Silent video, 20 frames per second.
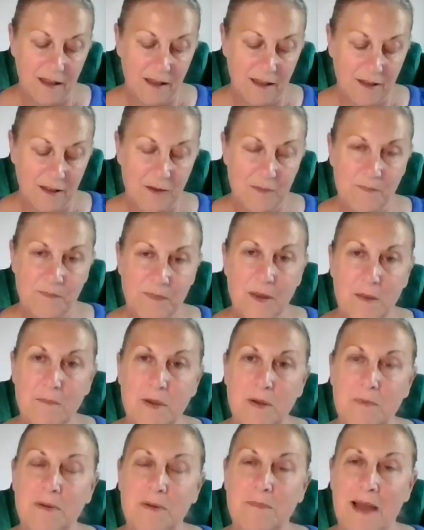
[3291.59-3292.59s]

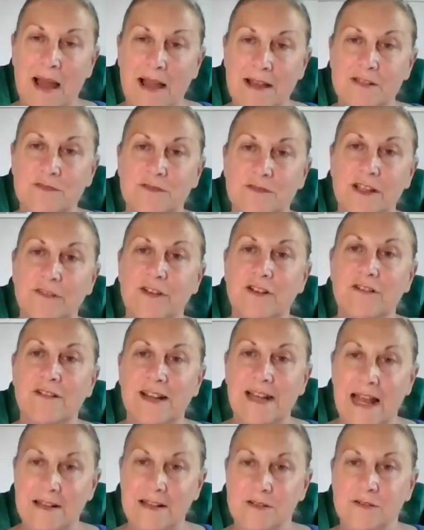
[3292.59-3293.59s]
But be mindful if you're
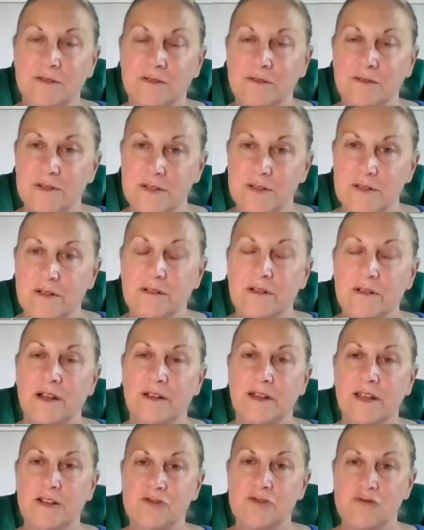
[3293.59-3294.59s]
an adult
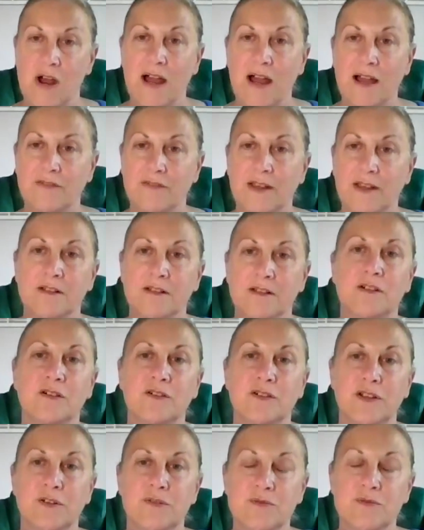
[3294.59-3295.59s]
and you're driving
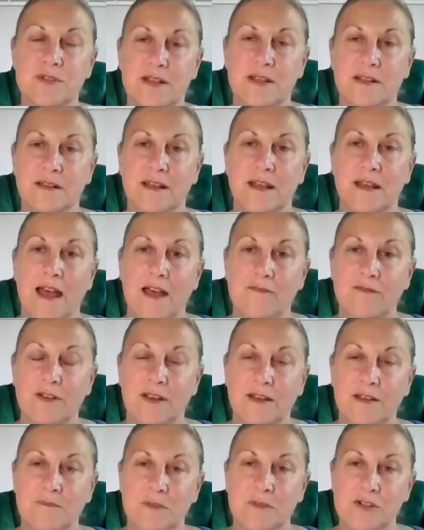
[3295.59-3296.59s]
or using
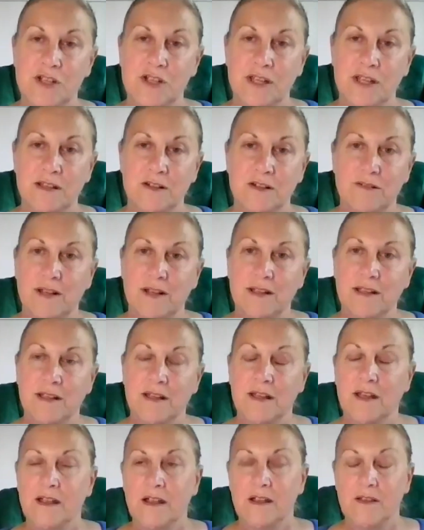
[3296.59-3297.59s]
heavy machinery.
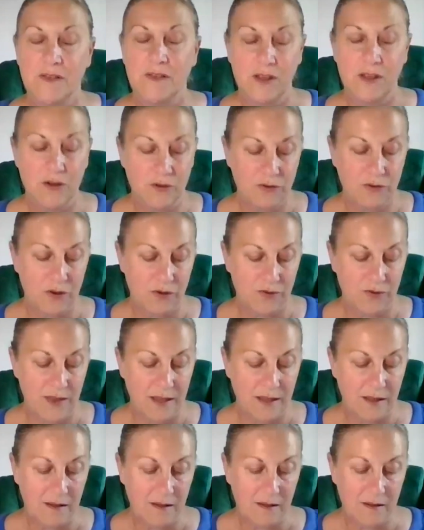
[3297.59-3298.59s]
The other
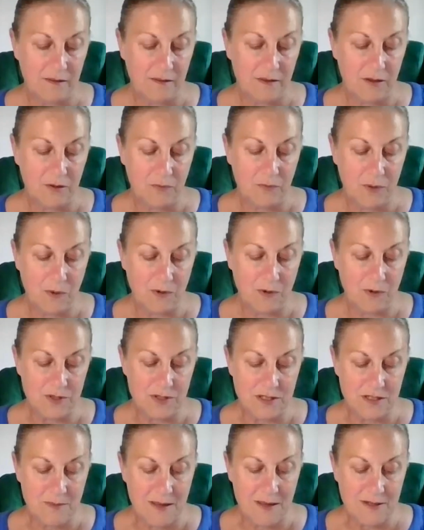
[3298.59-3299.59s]
thing that we
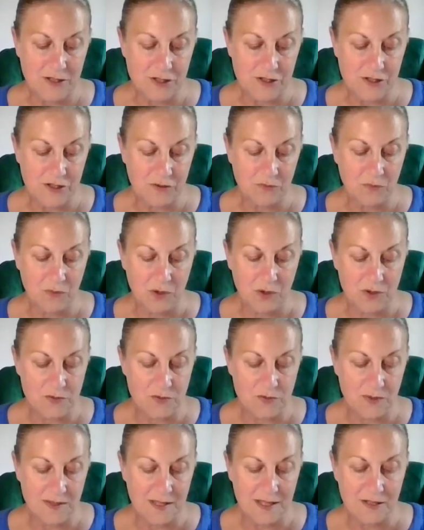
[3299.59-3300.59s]
wanted to mention
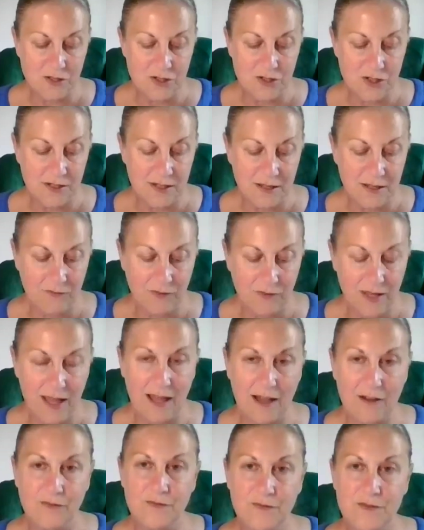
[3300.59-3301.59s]
was with Inchiniv, you
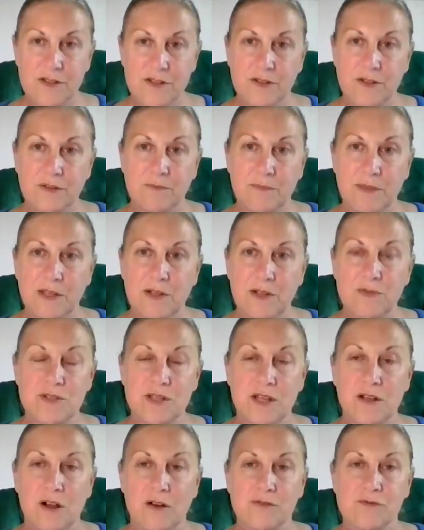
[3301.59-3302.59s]
have to be
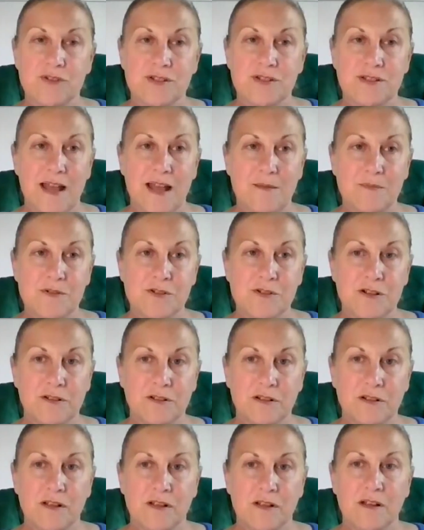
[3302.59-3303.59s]
using
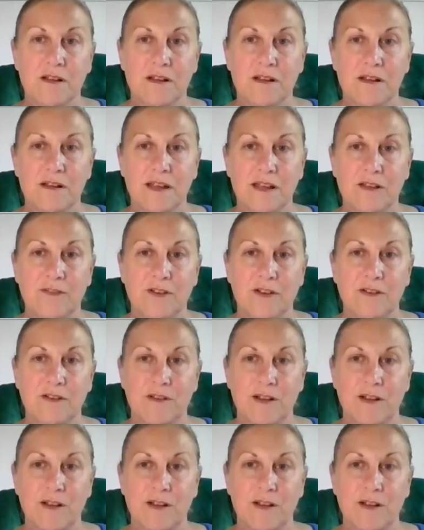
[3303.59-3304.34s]
contraception if